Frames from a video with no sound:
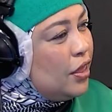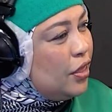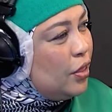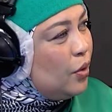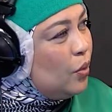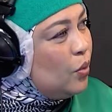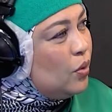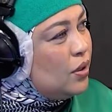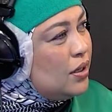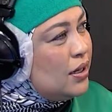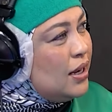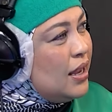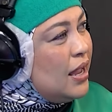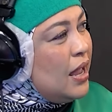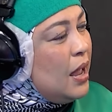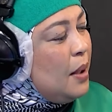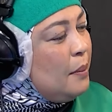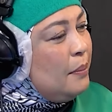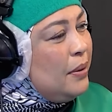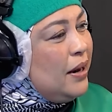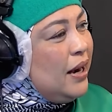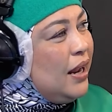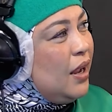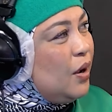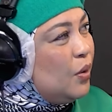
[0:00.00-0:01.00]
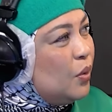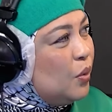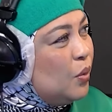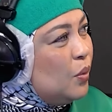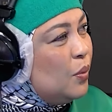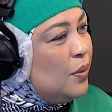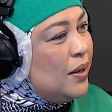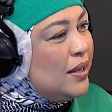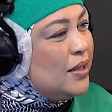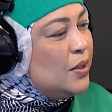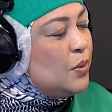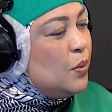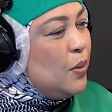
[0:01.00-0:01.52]
thought, but I
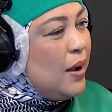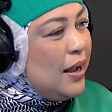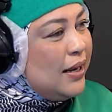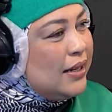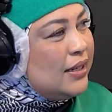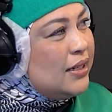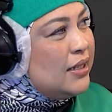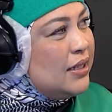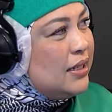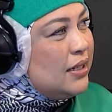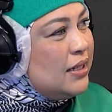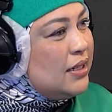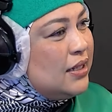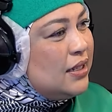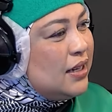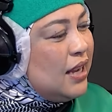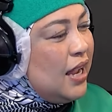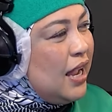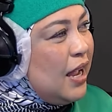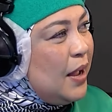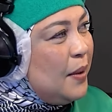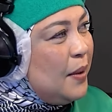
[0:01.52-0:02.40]
always wondered,